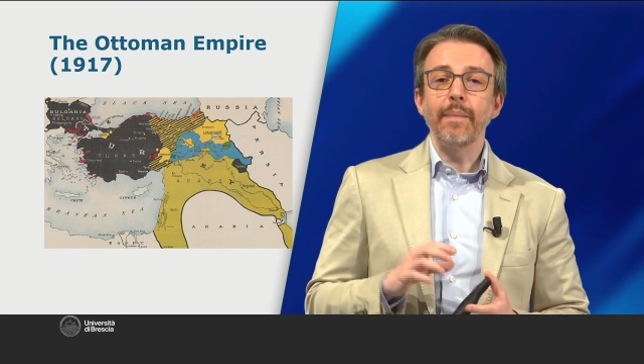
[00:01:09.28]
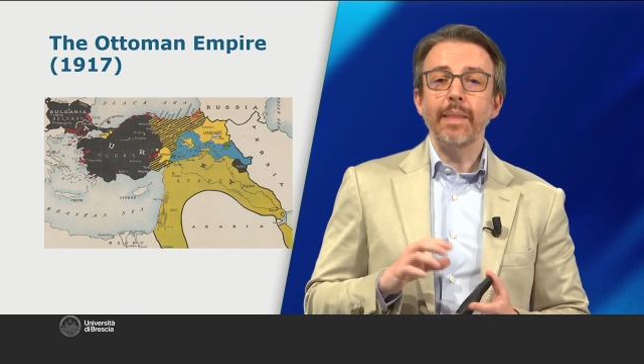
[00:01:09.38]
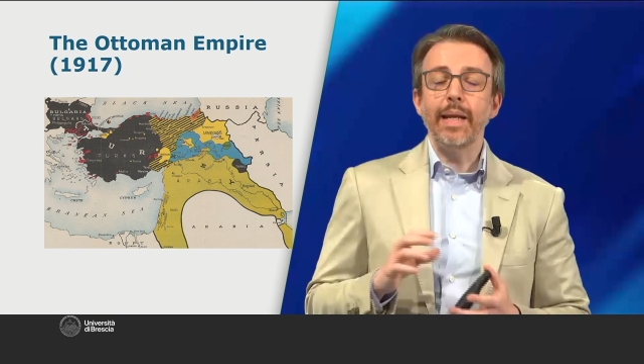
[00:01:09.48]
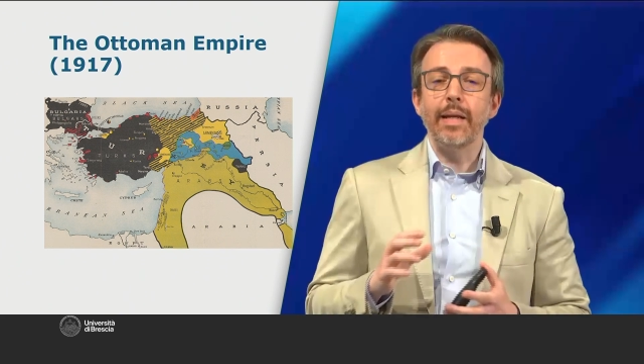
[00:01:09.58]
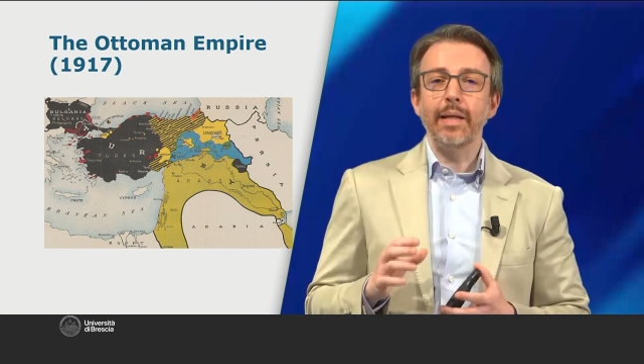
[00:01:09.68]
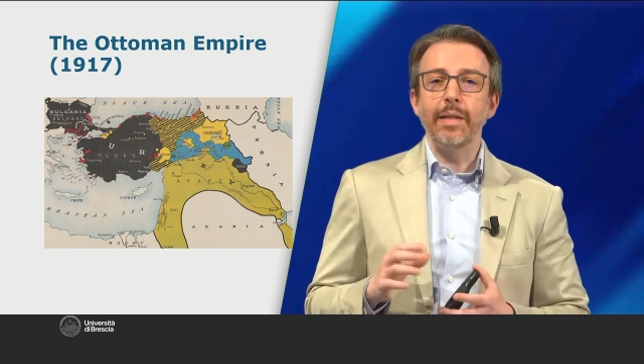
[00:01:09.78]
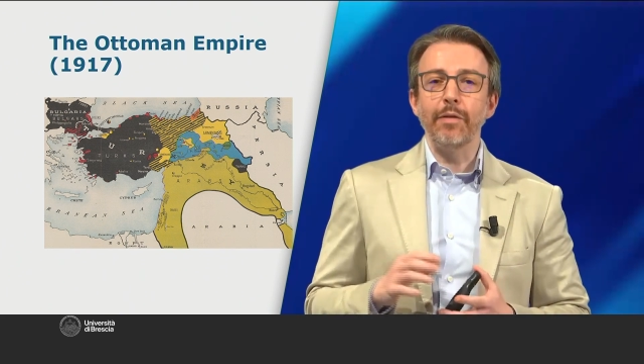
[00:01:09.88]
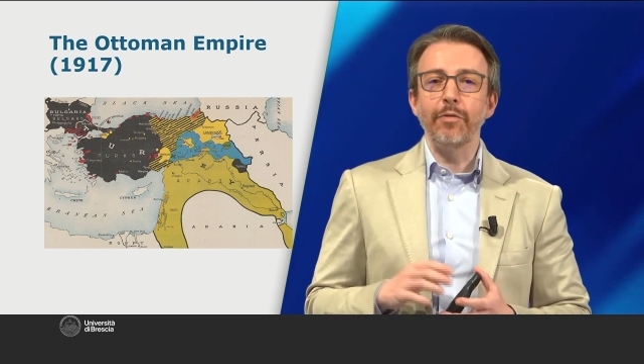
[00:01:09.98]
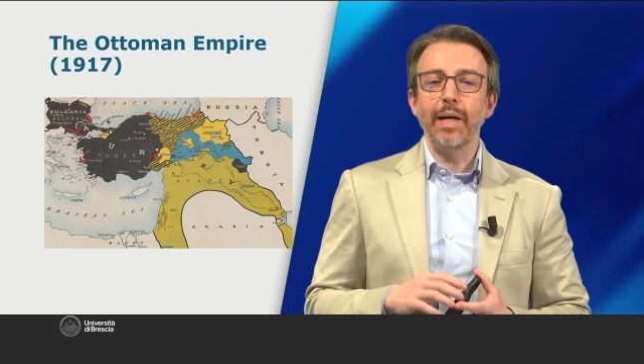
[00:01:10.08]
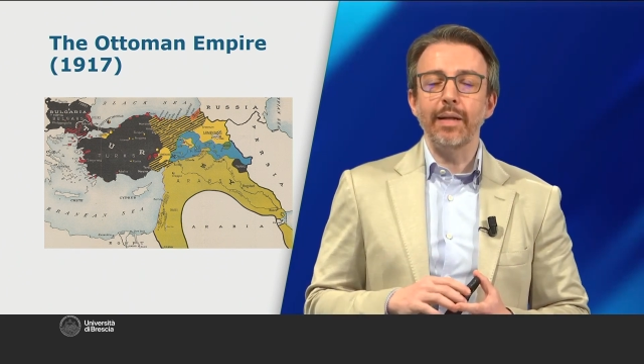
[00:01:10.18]
England
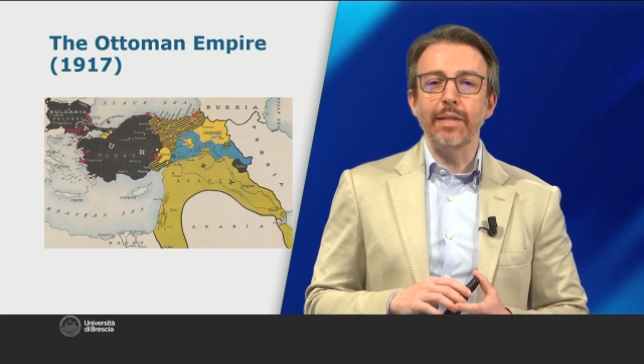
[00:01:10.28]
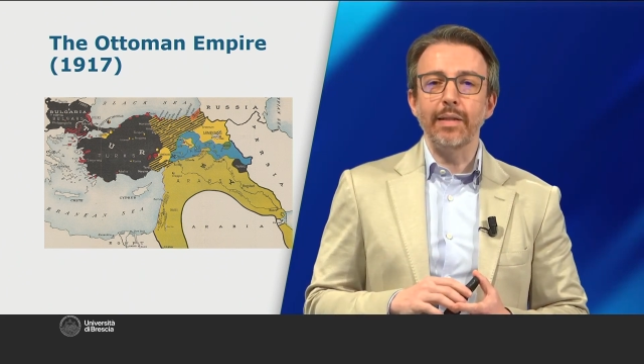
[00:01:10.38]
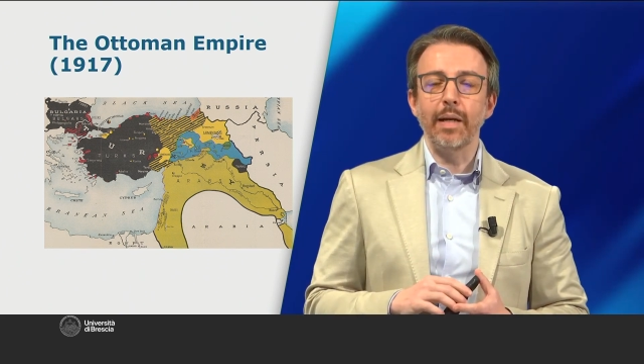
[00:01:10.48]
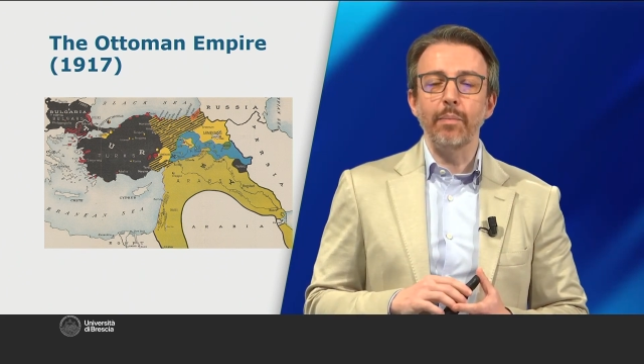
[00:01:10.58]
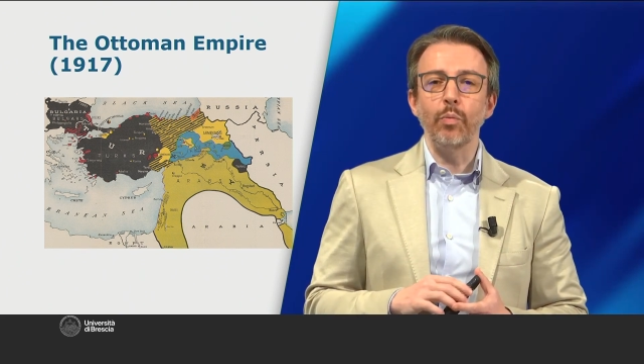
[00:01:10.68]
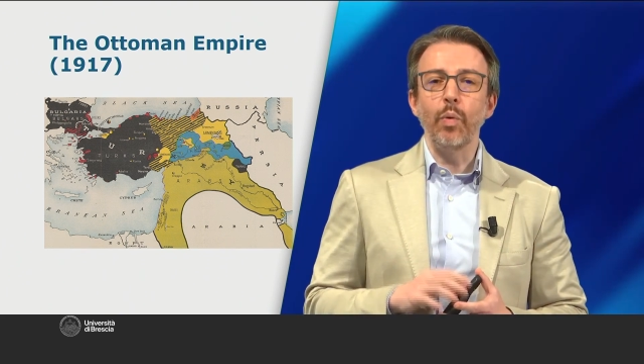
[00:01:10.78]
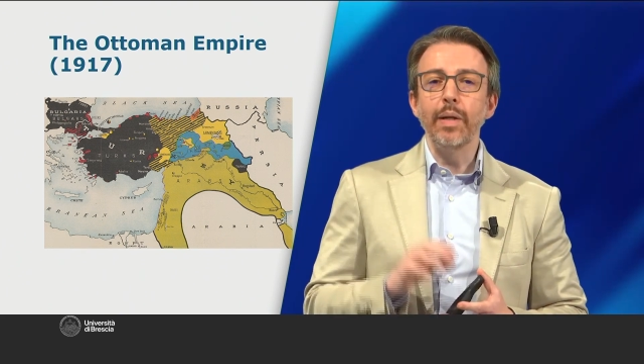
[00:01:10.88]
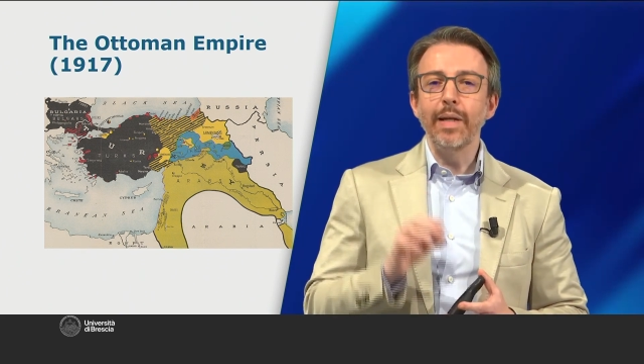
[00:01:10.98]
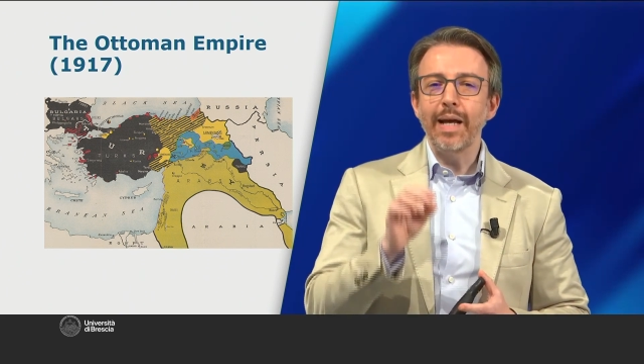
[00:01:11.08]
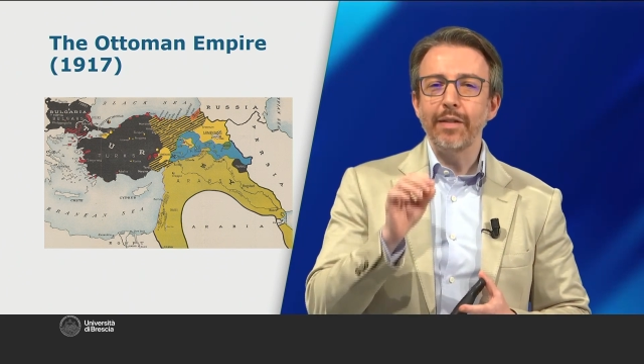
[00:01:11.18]
and France attempt
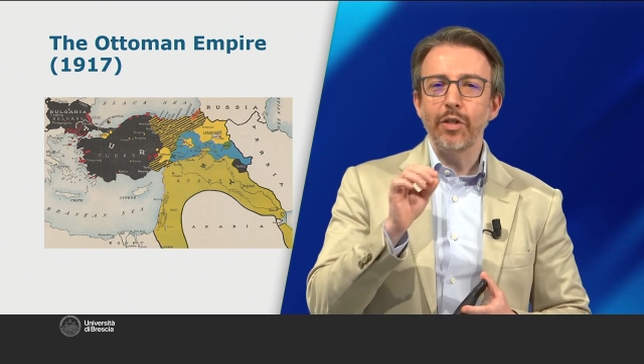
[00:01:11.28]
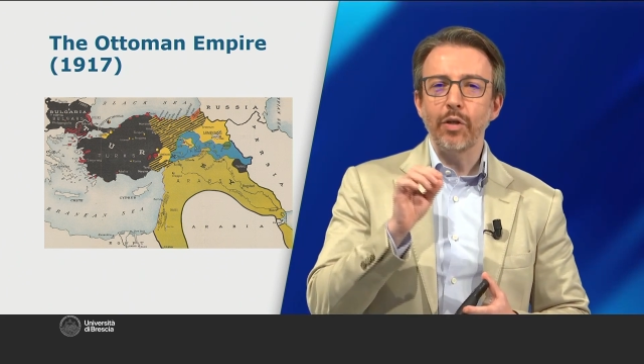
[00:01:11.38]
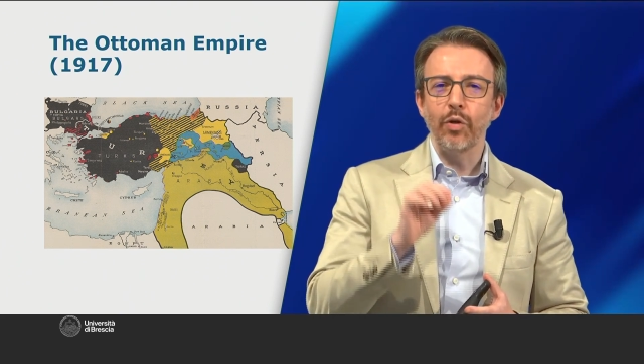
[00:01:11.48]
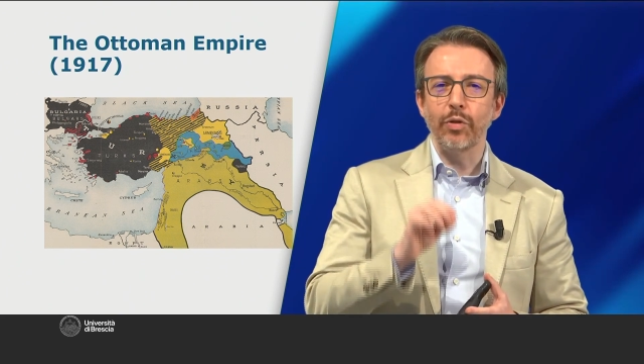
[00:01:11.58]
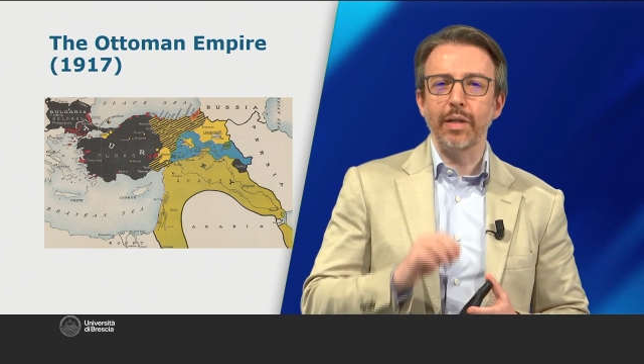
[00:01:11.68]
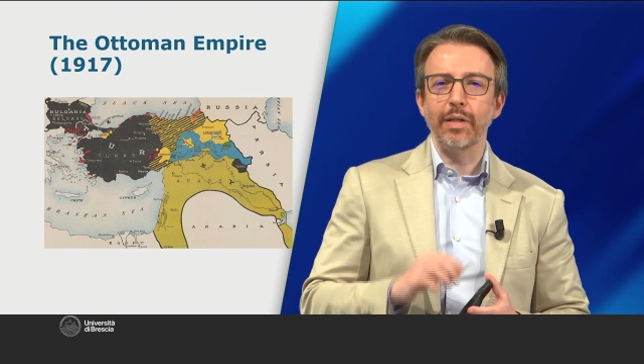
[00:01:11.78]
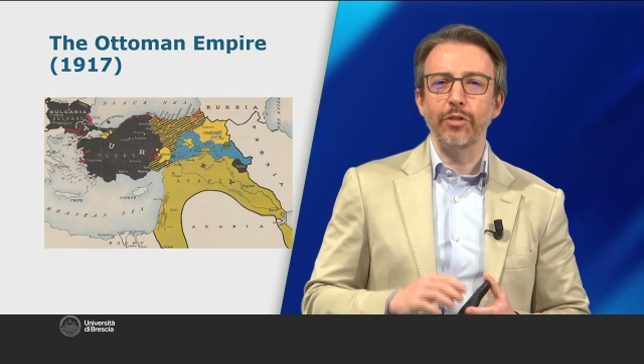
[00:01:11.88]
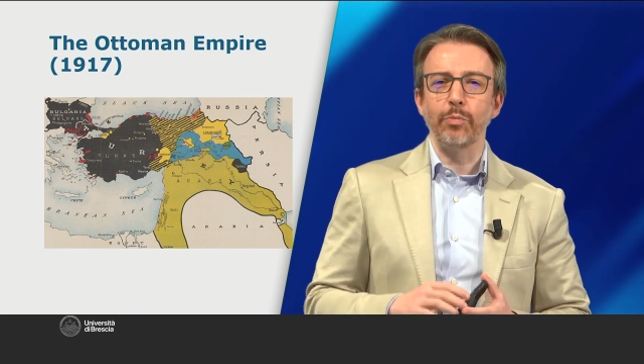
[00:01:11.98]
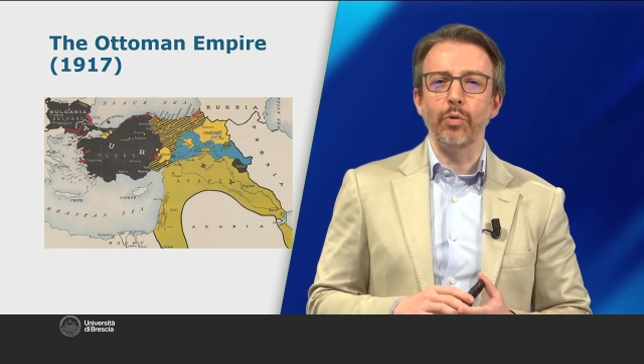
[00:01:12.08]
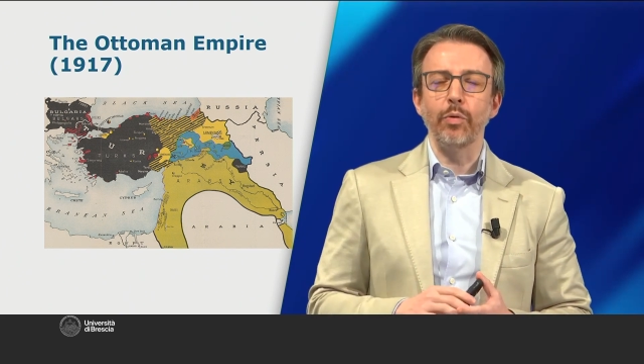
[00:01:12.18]
one last
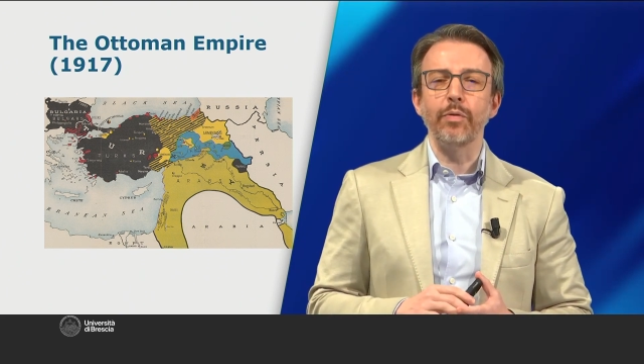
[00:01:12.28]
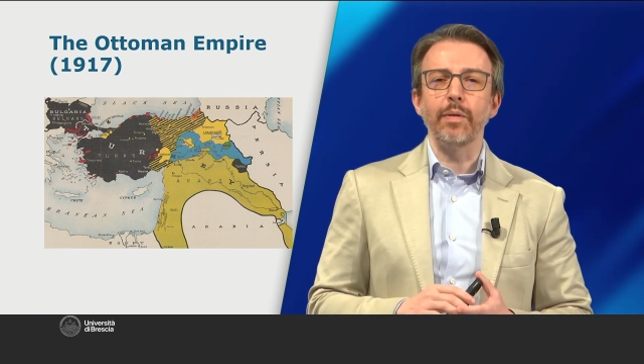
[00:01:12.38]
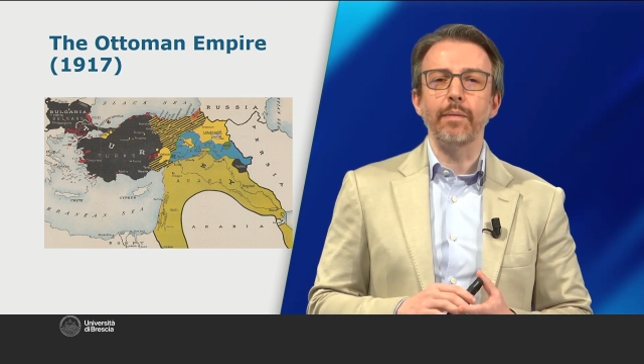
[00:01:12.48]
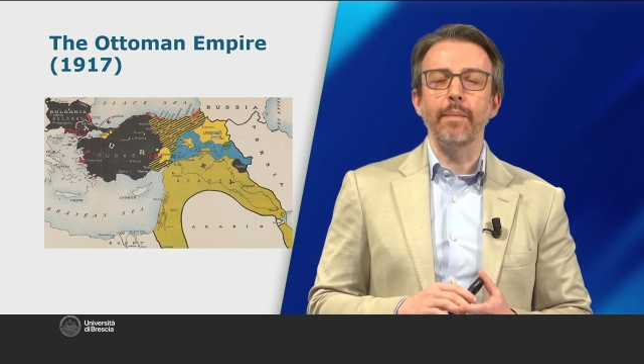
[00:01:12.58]
colonialist move,